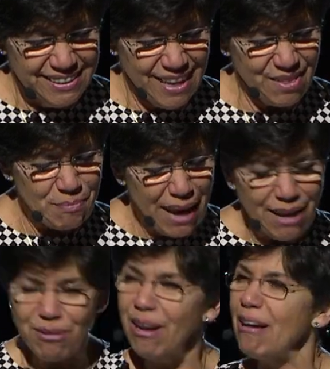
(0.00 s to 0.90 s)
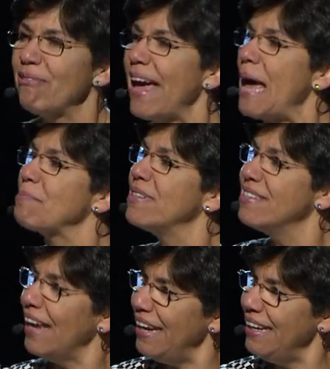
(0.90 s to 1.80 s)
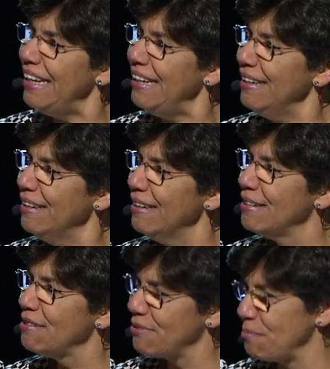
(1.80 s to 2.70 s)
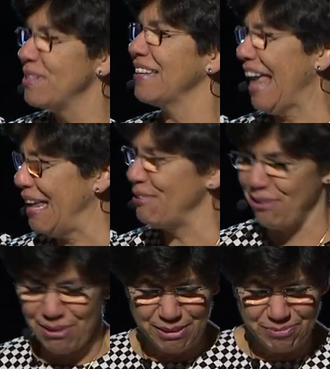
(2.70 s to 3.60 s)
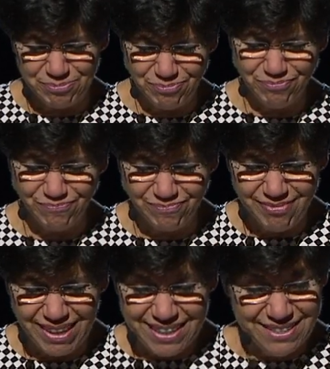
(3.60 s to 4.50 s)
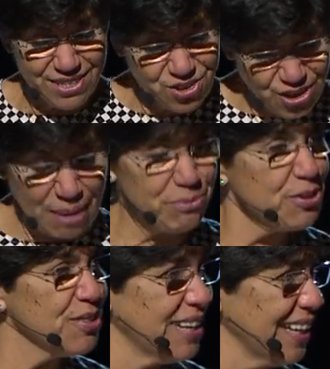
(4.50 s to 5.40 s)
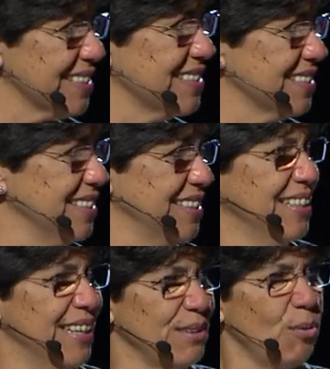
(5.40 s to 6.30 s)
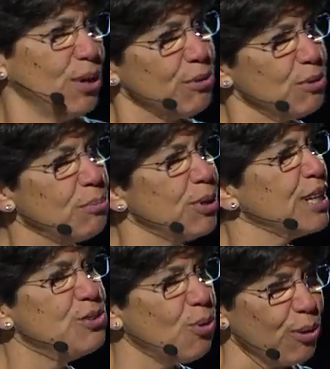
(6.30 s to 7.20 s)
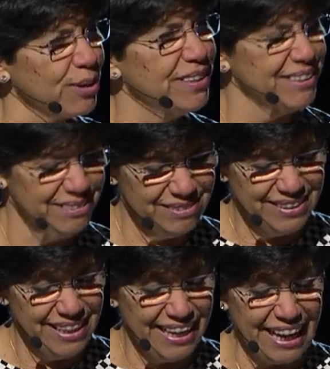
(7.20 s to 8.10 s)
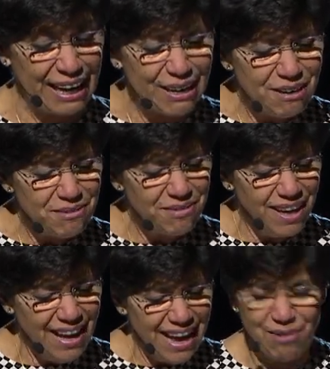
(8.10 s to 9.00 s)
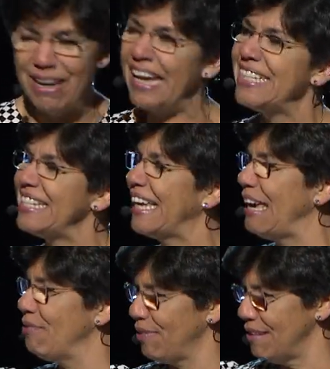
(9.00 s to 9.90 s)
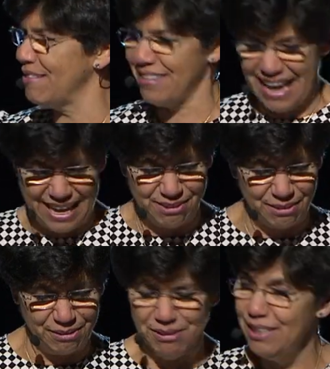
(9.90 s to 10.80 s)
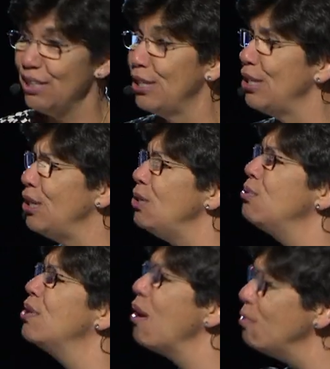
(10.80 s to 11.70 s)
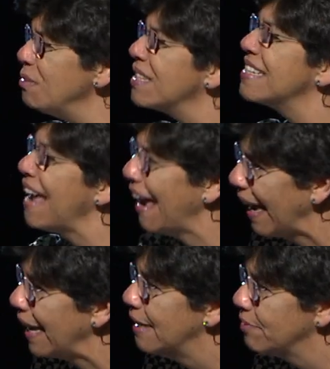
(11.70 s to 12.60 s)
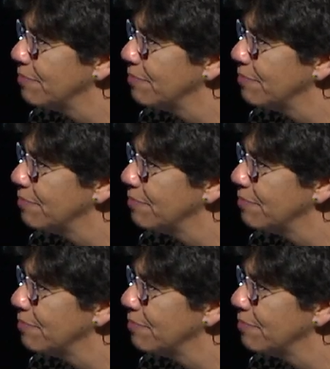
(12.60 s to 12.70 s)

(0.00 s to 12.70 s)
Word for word: on the matter of abstaining from slander. This is chapter 6 in the wonderful book Adorned. And I love how Nancy gave it this title You Don't Say.